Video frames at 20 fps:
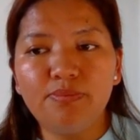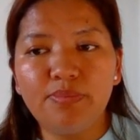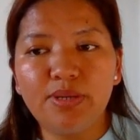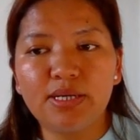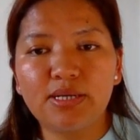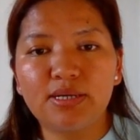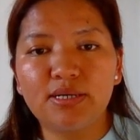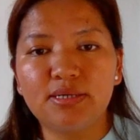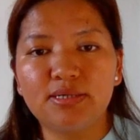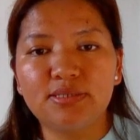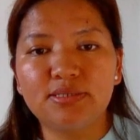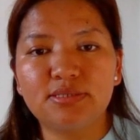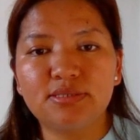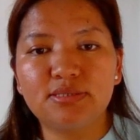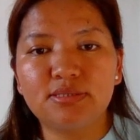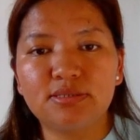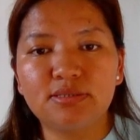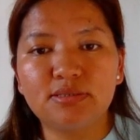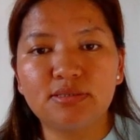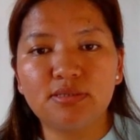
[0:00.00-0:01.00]

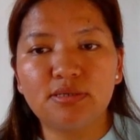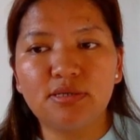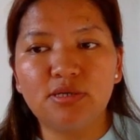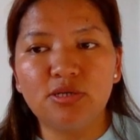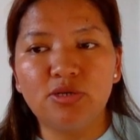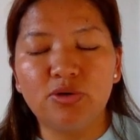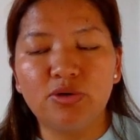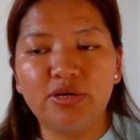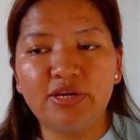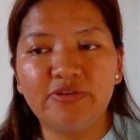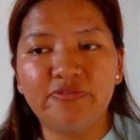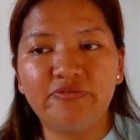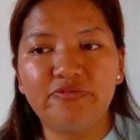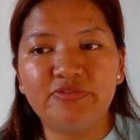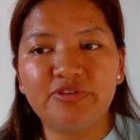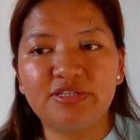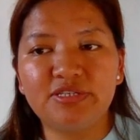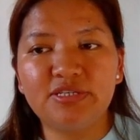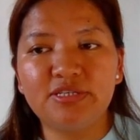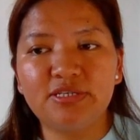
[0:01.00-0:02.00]
because if
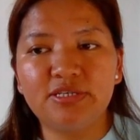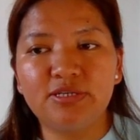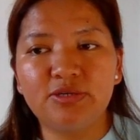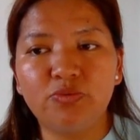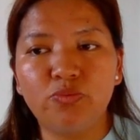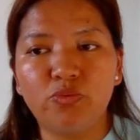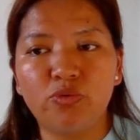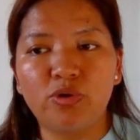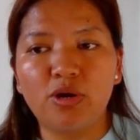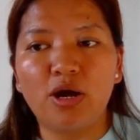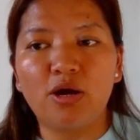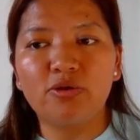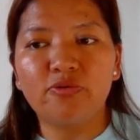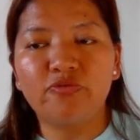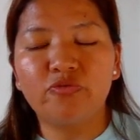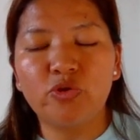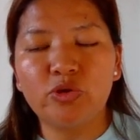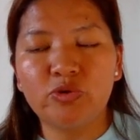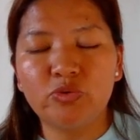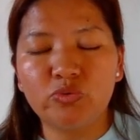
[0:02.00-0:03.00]
she were out
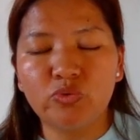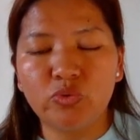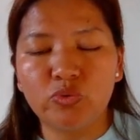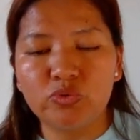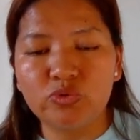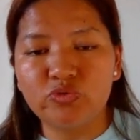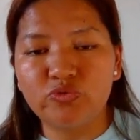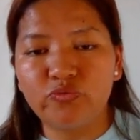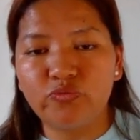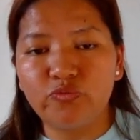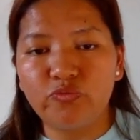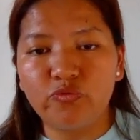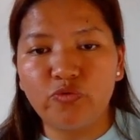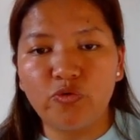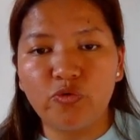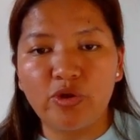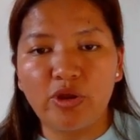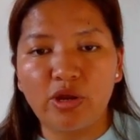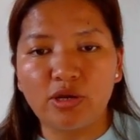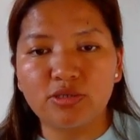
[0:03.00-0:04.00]
of those
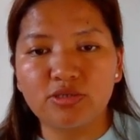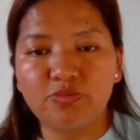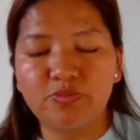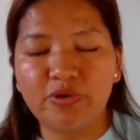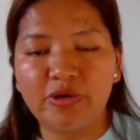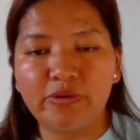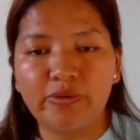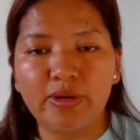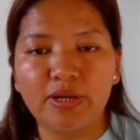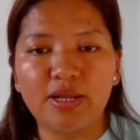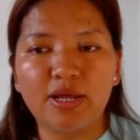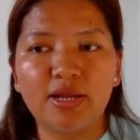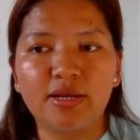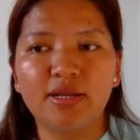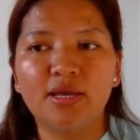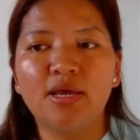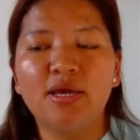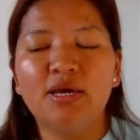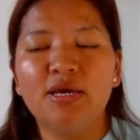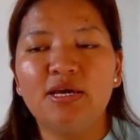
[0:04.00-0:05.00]
4 years period,
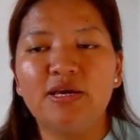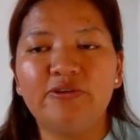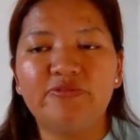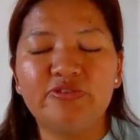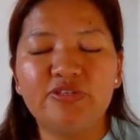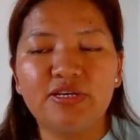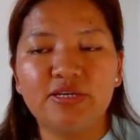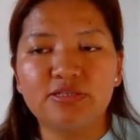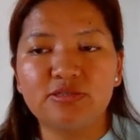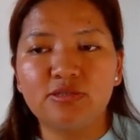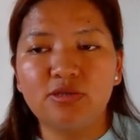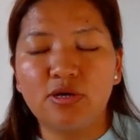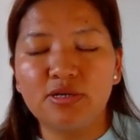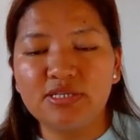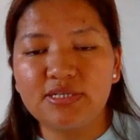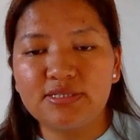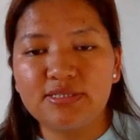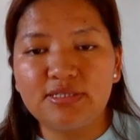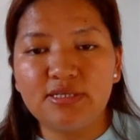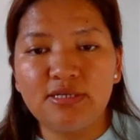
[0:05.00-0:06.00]
and if she has
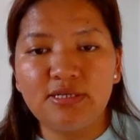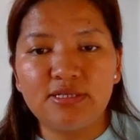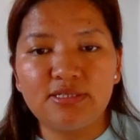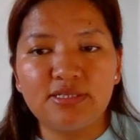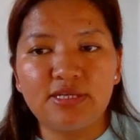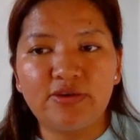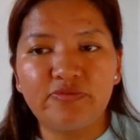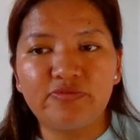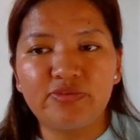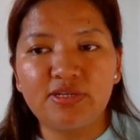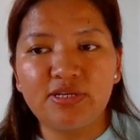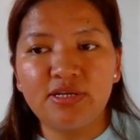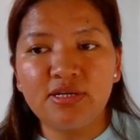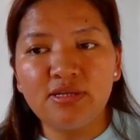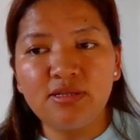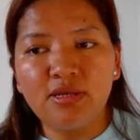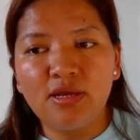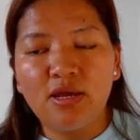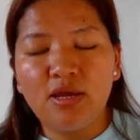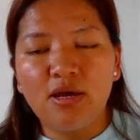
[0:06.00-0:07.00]
not eSaved
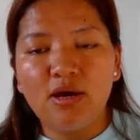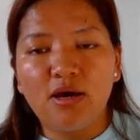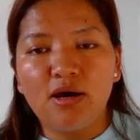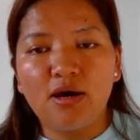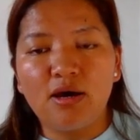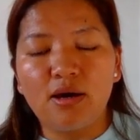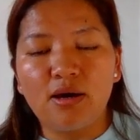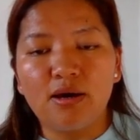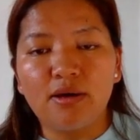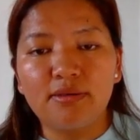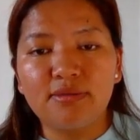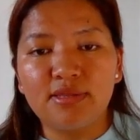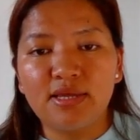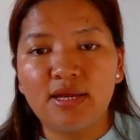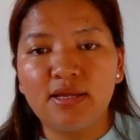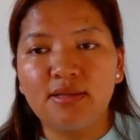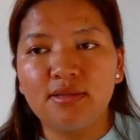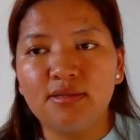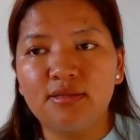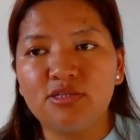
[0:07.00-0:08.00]
it,
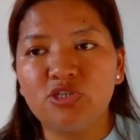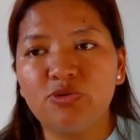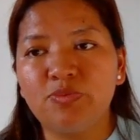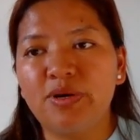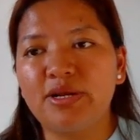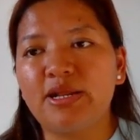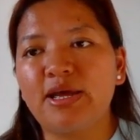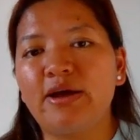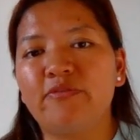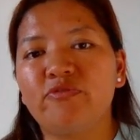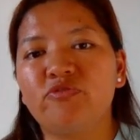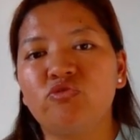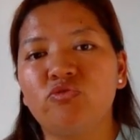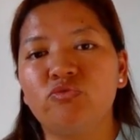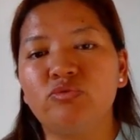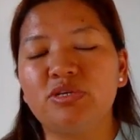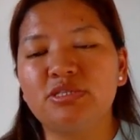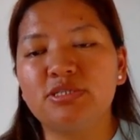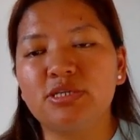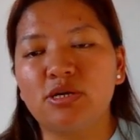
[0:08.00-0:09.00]
then she might have to
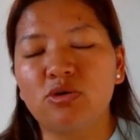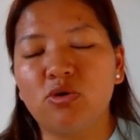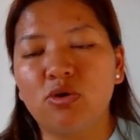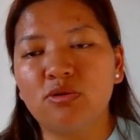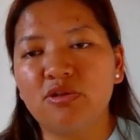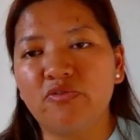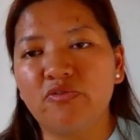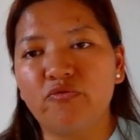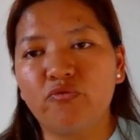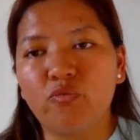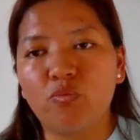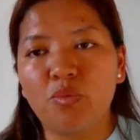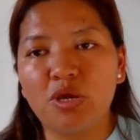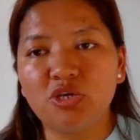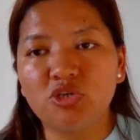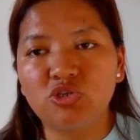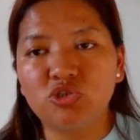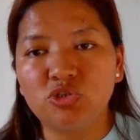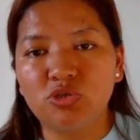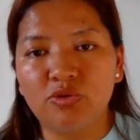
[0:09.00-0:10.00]
restart all the
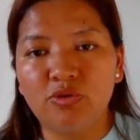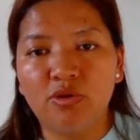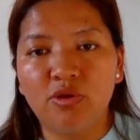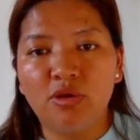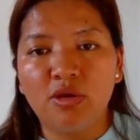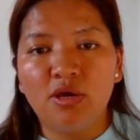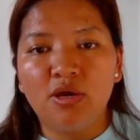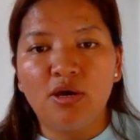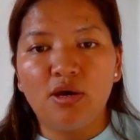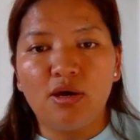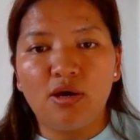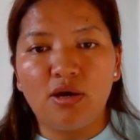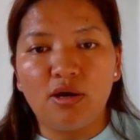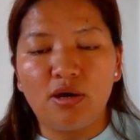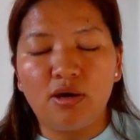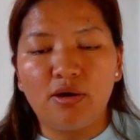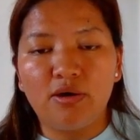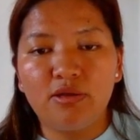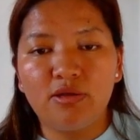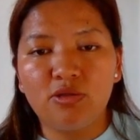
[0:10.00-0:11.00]
information
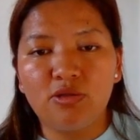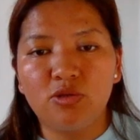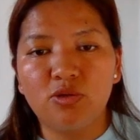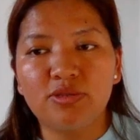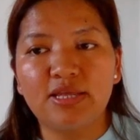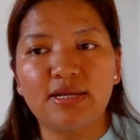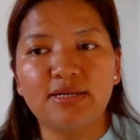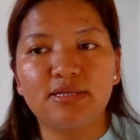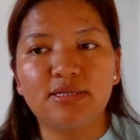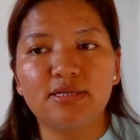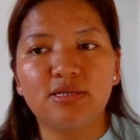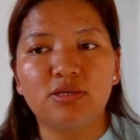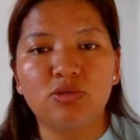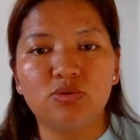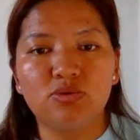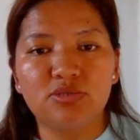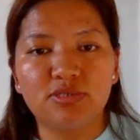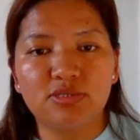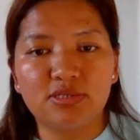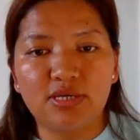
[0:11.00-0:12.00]
that
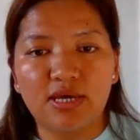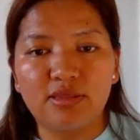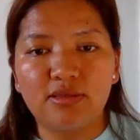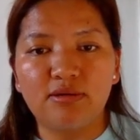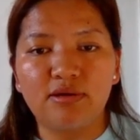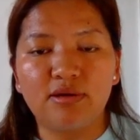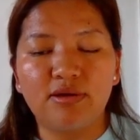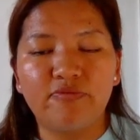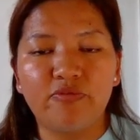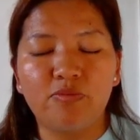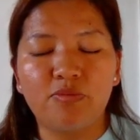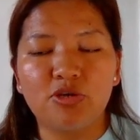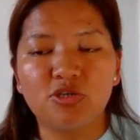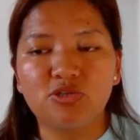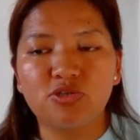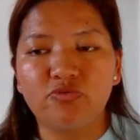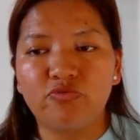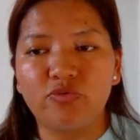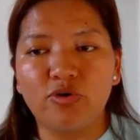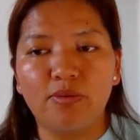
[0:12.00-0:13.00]
includes gathering
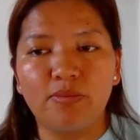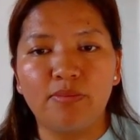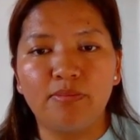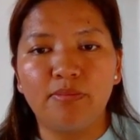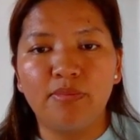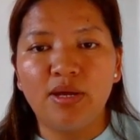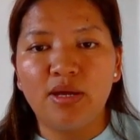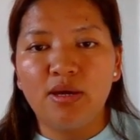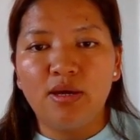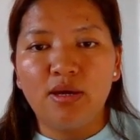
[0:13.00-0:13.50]
information from